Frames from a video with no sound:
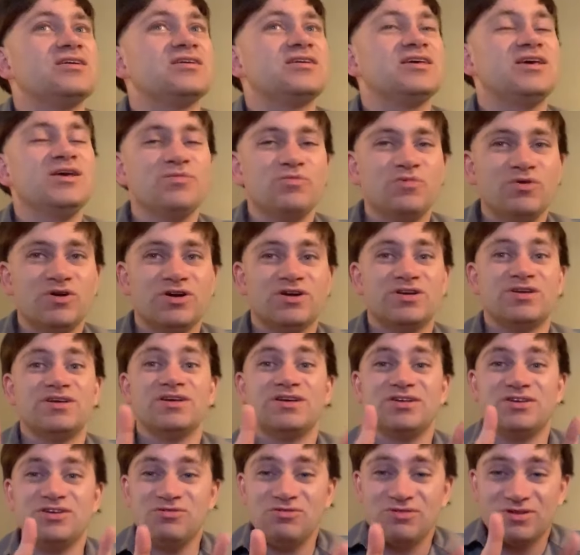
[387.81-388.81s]
Keyword,
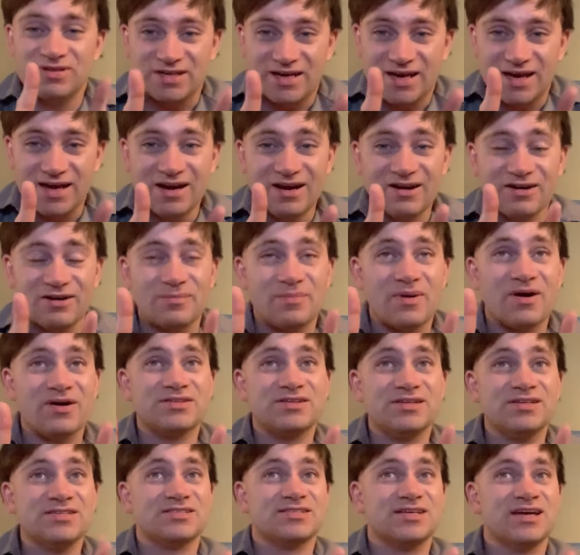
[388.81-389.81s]
you care about
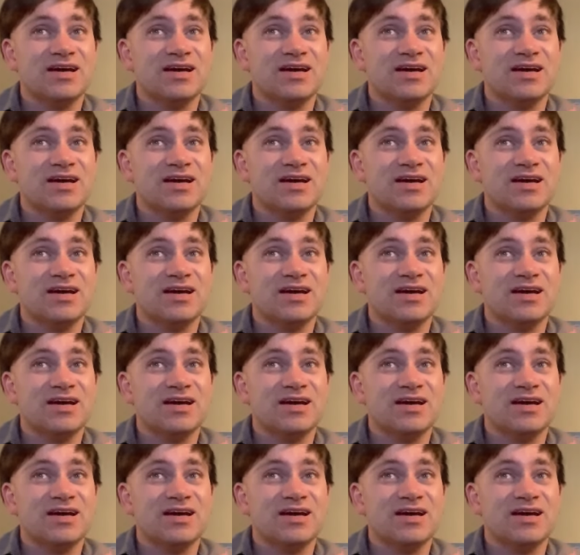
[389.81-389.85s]
these